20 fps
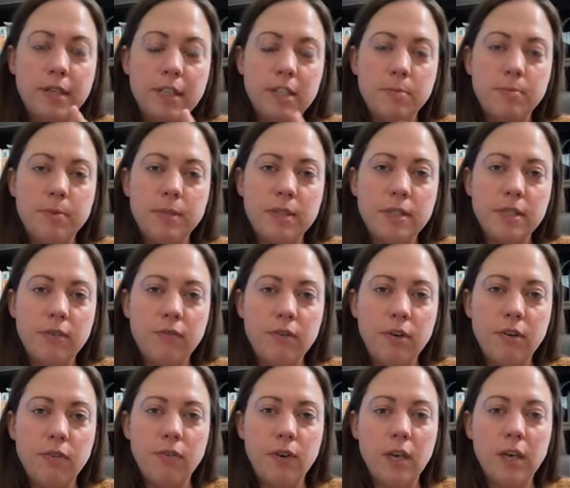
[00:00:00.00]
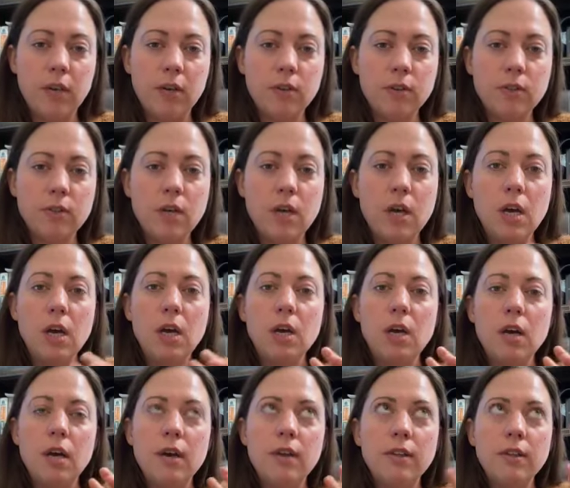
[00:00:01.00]
and specific figures.
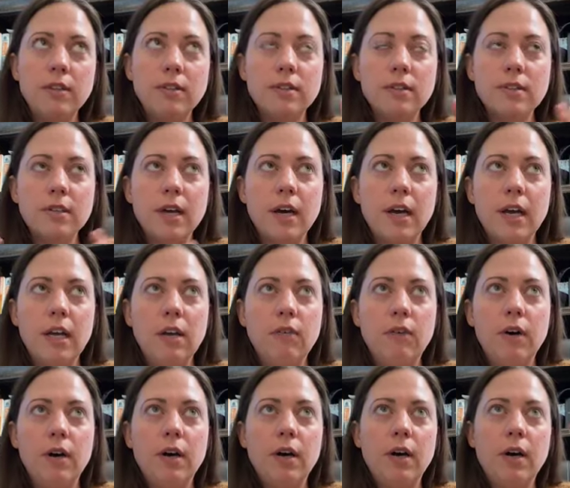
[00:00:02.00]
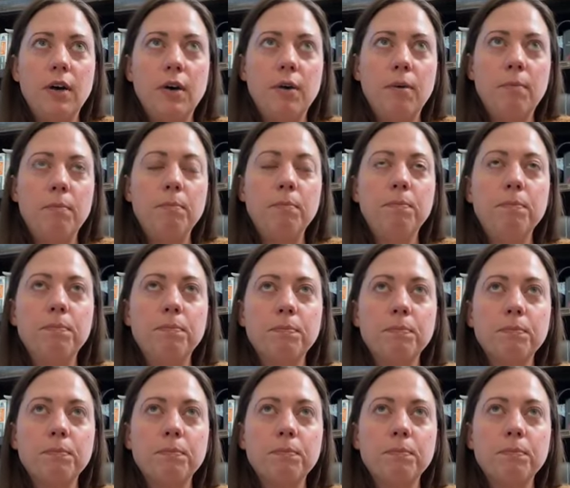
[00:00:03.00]
And this is kind of a